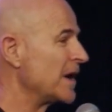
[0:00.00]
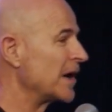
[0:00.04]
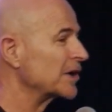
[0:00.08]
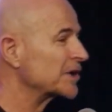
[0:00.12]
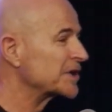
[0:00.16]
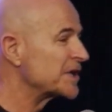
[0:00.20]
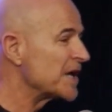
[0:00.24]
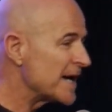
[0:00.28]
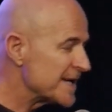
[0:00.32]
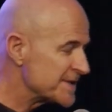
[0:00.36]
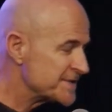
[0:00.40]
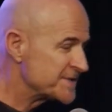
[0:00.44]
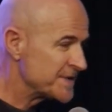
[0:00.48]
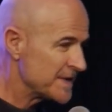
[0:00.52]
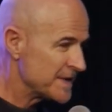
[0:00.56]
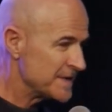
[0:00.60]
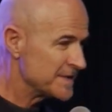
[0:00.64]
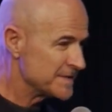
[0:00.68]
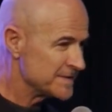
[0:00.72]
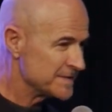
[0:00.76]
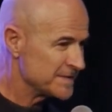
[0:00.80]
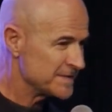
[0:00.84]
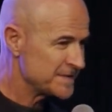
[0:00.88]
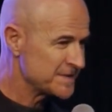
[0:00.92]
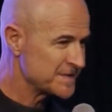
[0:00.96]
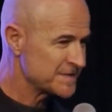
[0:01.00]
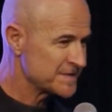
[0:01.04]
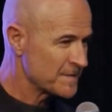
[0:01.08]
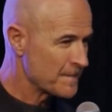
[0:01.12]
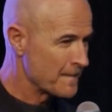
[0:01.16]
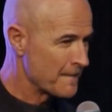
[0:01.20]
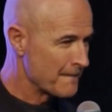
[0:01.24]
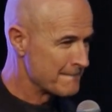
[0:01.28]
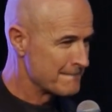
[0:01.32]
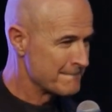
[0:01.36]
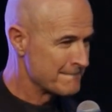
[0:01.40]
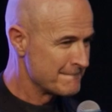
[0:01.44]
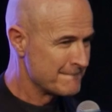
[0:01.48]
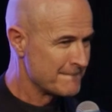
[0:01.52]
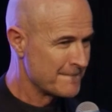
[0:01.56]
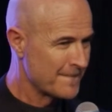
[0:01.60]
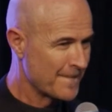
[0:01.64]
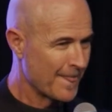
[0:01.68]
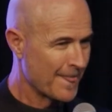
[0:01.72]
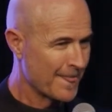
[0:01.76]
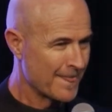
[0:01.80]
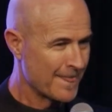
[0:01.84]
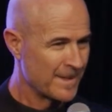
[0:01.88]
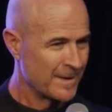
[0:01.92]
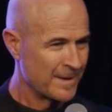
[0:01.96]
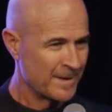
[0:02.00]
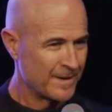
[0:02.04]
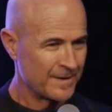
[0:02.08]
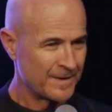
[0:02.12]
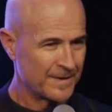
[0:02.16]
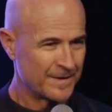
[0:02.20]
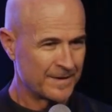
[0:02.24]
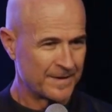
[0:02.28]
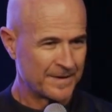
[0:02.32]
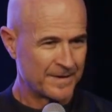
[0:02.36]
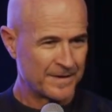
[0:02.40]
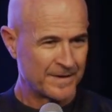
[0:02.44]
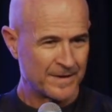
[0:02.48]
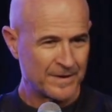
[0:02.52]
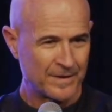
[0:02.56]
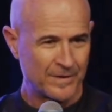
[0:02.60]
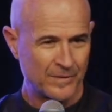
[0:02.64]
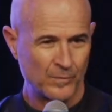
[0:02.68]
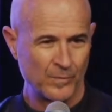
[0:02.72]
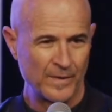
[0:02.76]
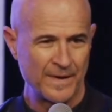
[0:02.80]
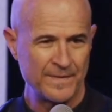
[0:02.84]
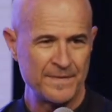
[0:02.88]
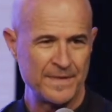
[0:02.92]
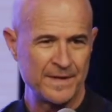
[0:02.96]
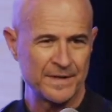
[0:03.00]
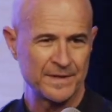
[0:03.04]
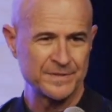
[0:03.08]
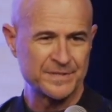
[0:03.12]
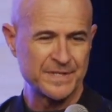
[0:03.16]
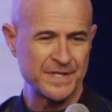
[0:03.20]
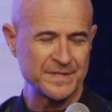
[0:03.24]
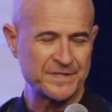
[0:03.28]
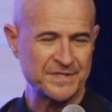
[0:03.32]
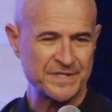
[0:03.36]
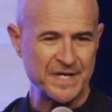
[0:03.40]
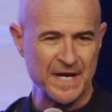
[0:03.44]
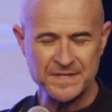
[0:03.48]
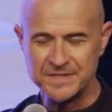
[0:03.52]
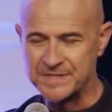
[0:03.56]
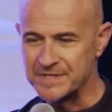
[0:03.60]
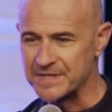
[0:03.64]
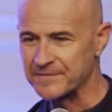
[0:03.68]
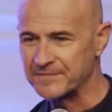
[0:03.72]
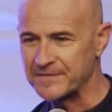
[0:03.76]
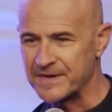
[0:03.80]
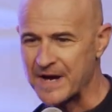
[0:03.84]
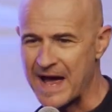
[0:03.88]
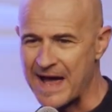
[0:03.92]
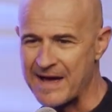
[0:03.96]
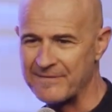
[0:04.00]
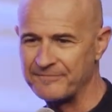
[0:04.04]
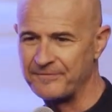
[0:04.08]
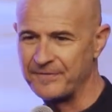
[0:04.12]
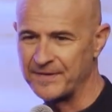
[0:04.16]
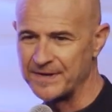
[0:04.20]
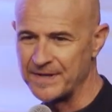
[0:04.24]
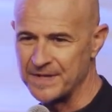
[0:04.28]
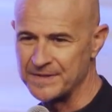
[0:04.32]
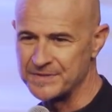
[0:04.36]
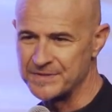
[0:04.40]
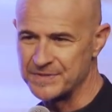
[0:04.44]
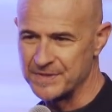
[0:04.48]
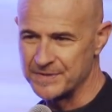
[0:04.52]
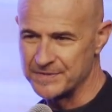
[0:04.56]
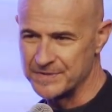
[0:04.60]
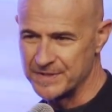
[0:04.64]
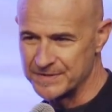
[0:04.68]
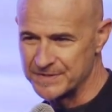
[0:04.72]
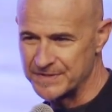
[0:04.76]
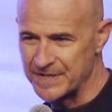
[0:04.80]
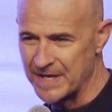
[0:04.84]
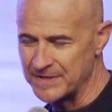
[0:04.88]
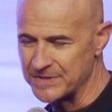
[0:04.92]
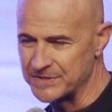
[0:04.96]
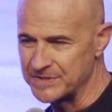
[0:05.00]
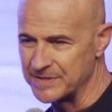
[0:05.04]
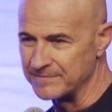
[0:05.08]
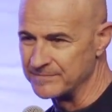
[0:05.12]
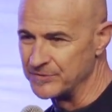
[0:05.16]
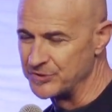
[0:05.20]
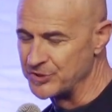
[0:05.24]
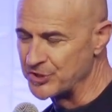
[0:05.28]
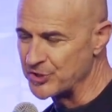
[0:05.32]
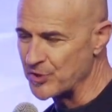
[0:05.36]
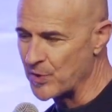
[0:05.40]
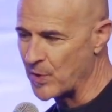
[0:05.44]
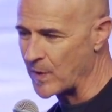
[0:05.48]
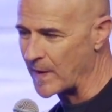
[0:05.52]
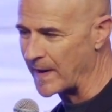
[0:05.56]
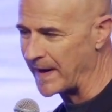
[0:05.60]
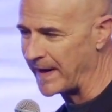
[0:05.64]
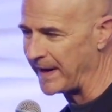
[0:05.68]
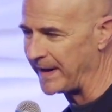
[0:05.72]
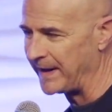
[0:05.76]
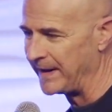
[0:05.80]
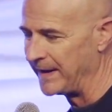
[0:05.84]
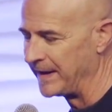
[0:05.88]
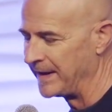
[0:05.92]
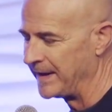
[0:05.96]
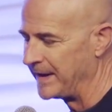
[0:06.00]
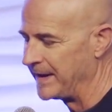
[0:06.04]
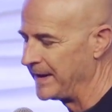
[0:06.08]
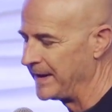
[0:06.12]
are cousins. When there's a sense of confidence, there's a sense of joy,